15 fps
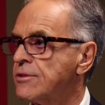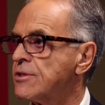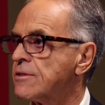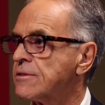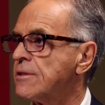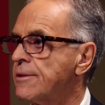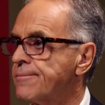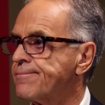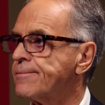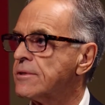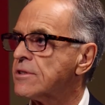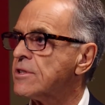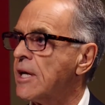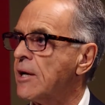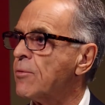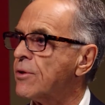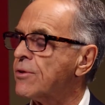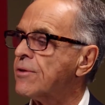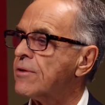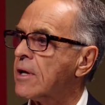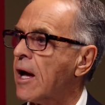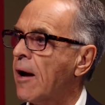just to say
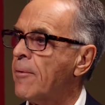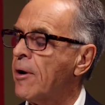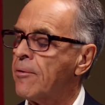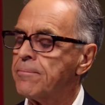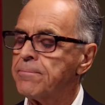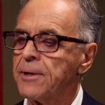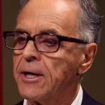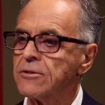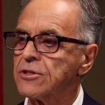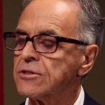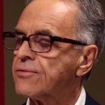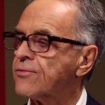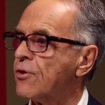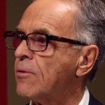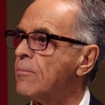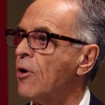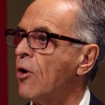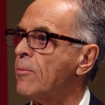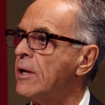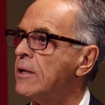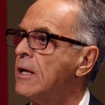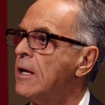with Kamau Bell just for a
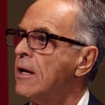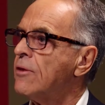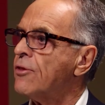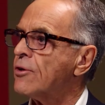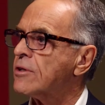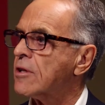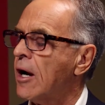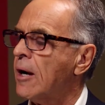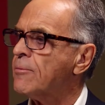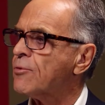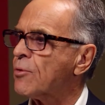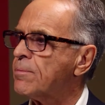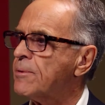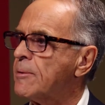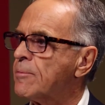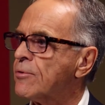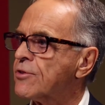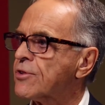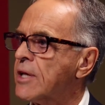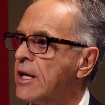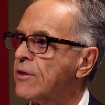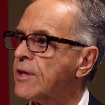moment, there are times where people
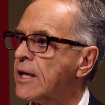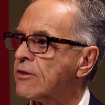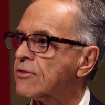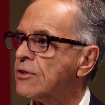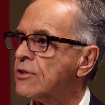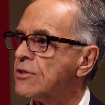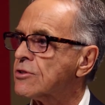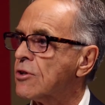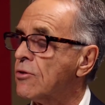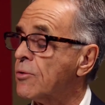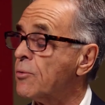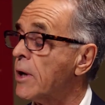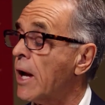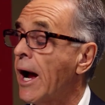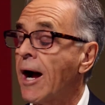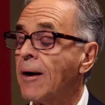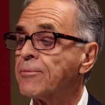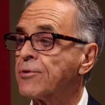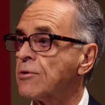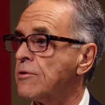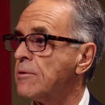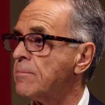say things on the show that would
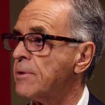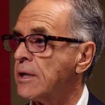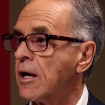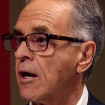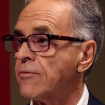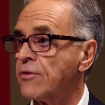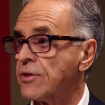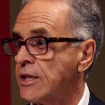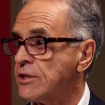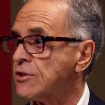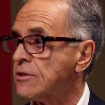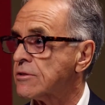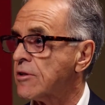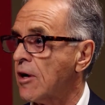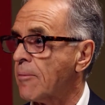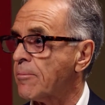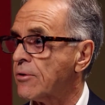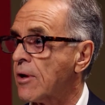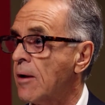absolutely be conversation stoppers.